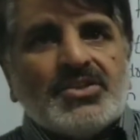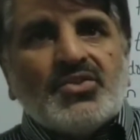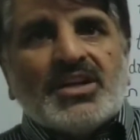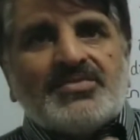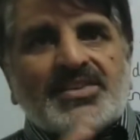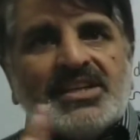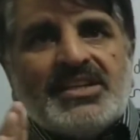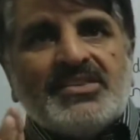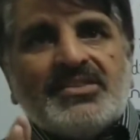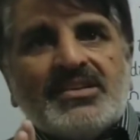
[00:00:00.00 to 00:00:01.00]
You are
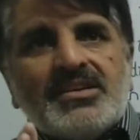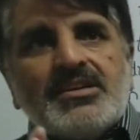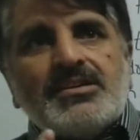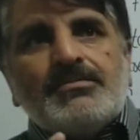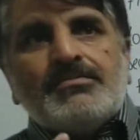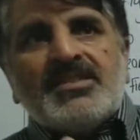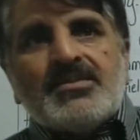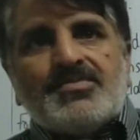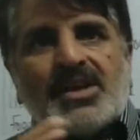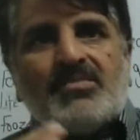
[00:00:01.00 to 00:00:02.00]
free
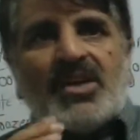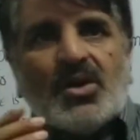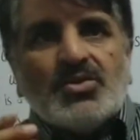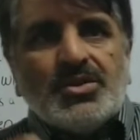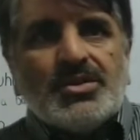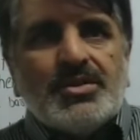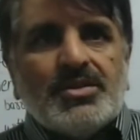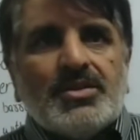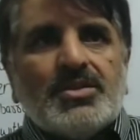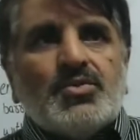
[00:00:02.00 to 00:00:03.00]
from bound.